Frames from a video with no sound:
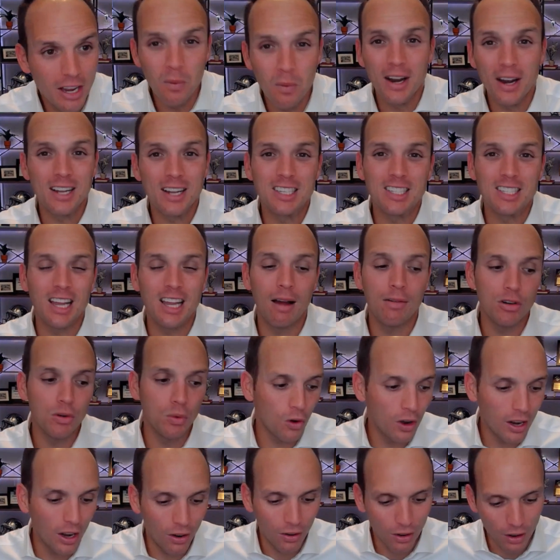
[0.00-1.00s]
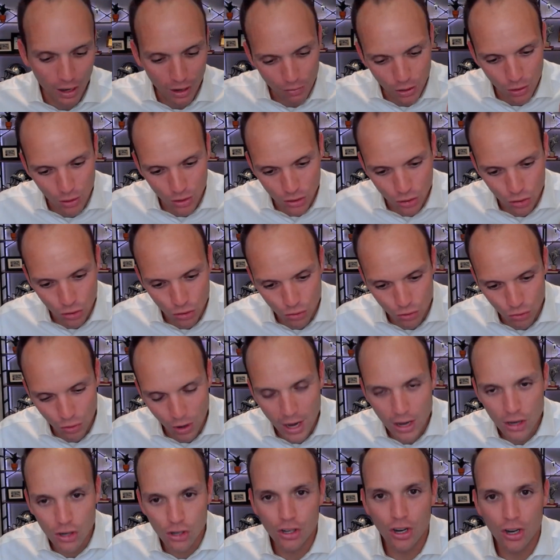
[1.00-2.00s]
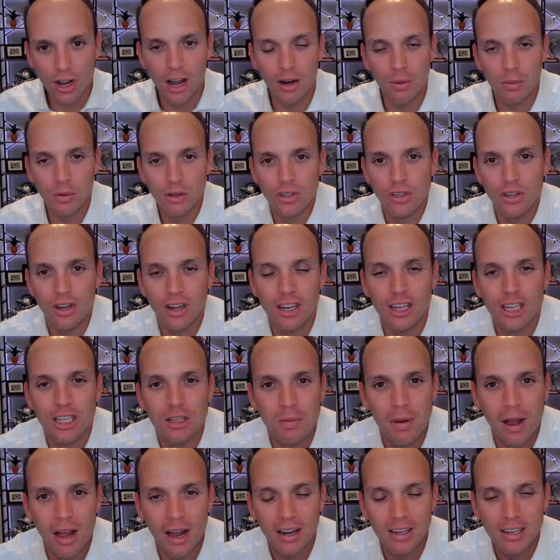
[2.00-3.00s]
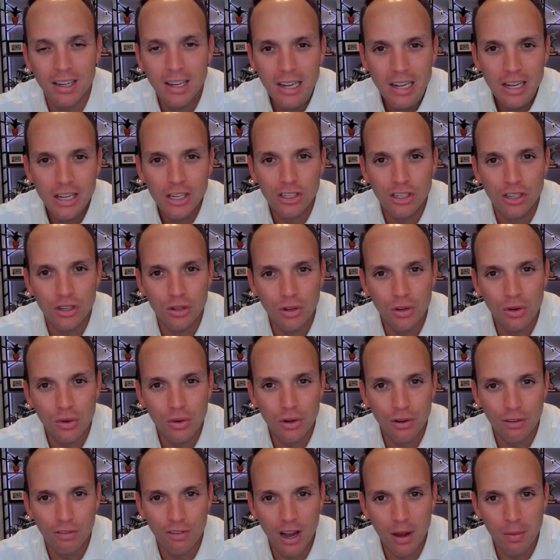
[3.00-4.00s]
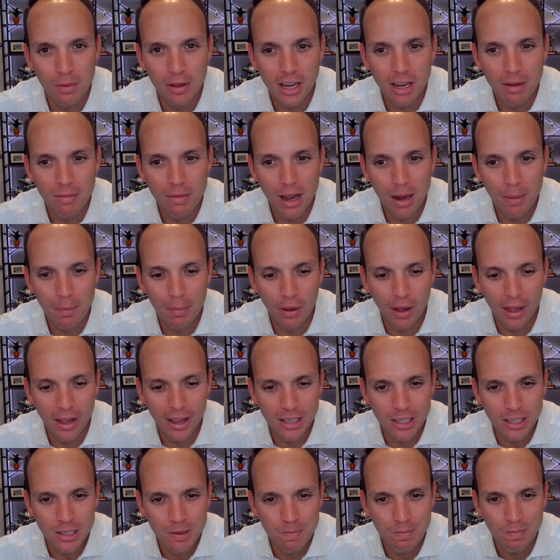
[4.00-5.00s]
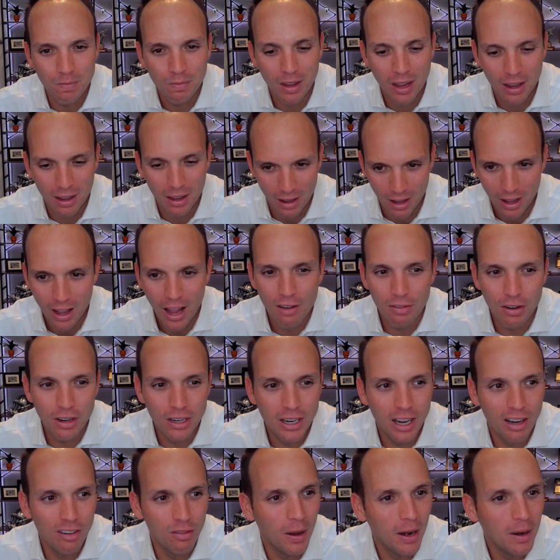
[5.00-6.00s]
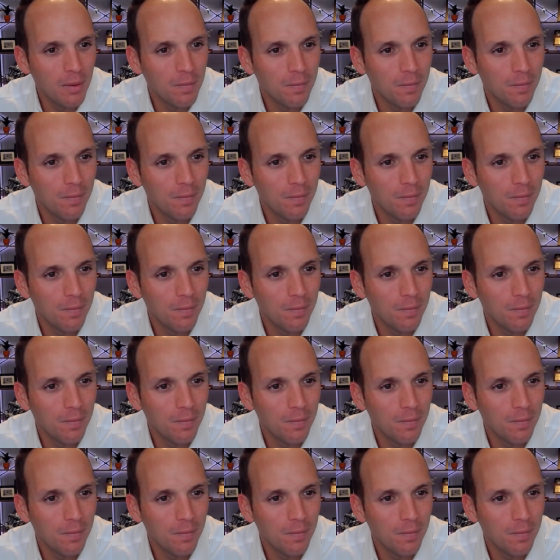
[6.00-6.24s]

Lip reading: time to worry. I'll give you a straight shot at what you can expect, so you and your family can make plans. Have a good day, everybody.